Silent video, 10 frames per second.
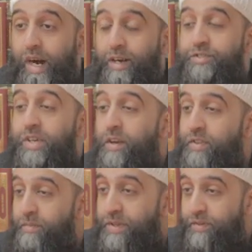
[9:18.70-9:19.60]
outside
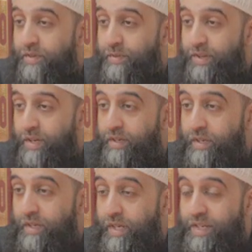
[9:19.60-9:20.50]
of the month of Ramadan.
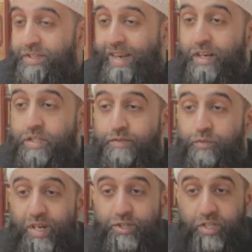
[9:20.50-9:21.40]
It's an act
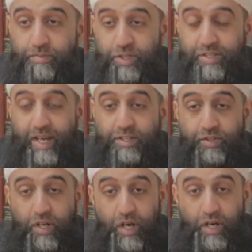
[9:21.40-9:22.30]
of worship, just like
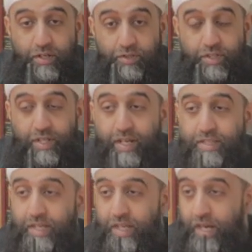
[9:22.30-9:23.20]
Salah, just like
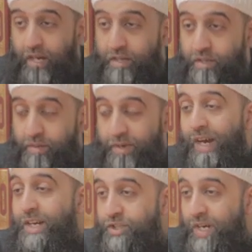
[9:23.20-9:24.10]
Zakah. I mean,
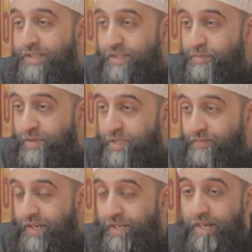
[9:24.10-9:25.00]
Hajj has its
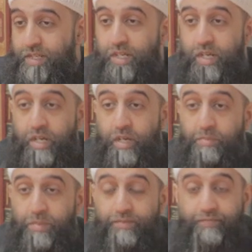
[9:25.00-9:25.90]
specific days,
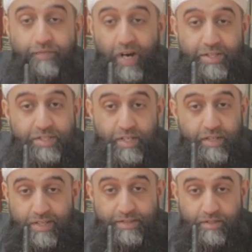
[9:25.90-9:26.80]
but
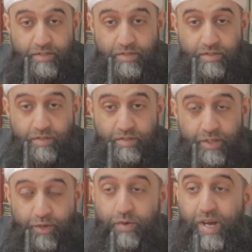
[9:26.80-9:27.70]
fasting doesn't.
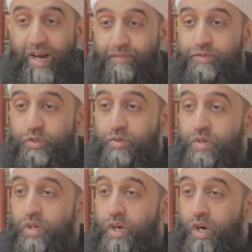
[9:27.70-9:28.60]
You don't have
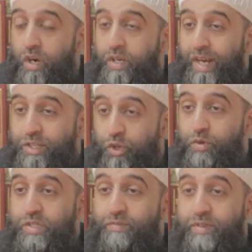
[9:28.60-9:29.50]
to uh,
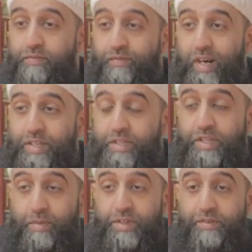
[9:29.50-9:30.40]
exclusively fast
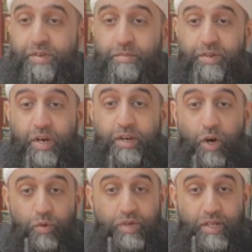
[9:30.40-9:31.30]
in the month of Ramadan
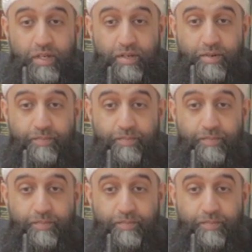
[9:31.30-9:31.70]
only.